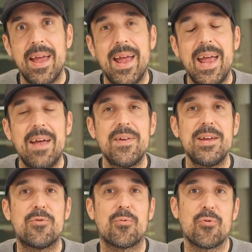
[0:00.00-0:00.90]
Have a
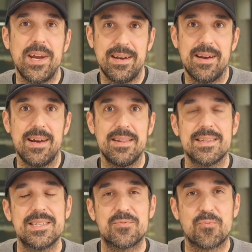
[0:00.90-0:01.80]
great night.
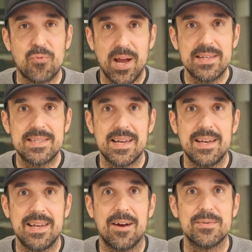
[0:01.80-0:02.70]
This is Ryan
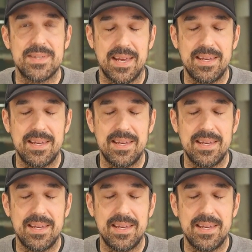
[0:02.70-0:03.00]
signing out. Take